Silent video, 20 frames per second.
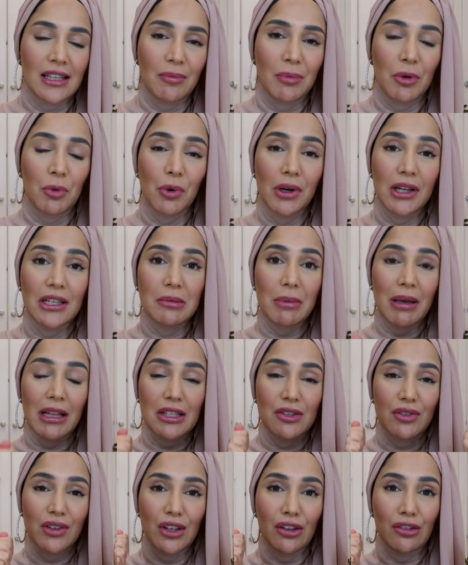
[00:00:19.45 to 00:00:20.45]
I've been wanting to make
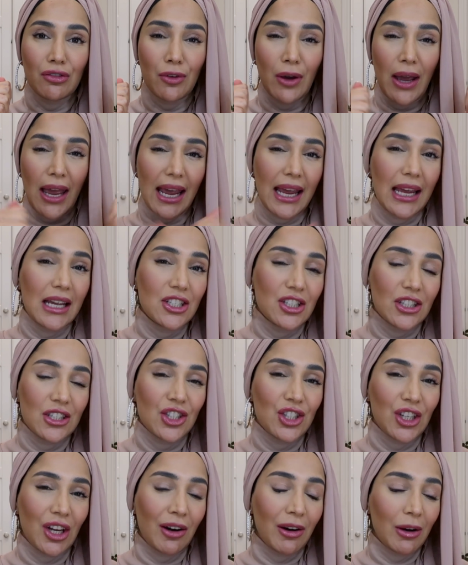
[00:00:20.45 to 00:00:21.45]
this video for
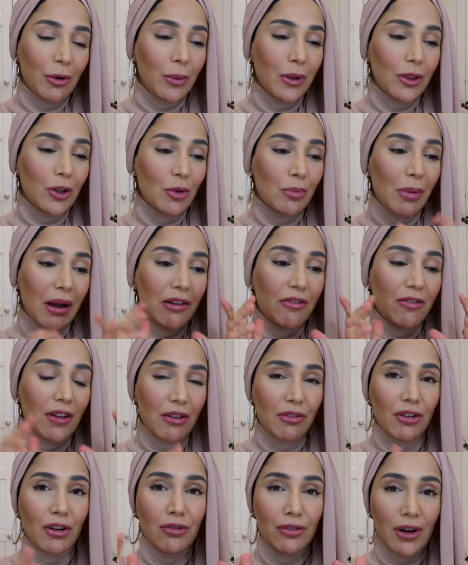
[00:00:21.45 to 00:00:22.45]
ages, sharing with you my
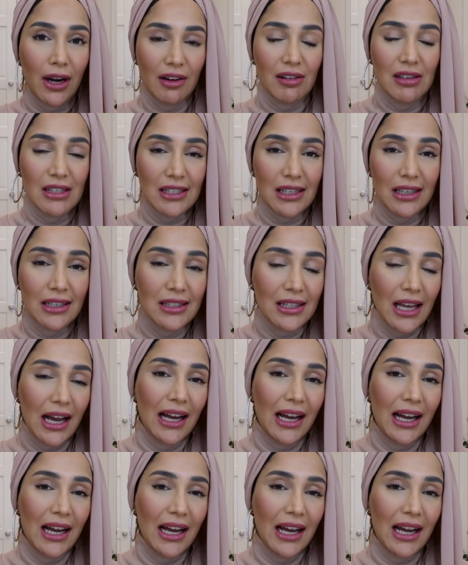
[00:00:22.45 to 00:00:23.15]
favorite fragrances.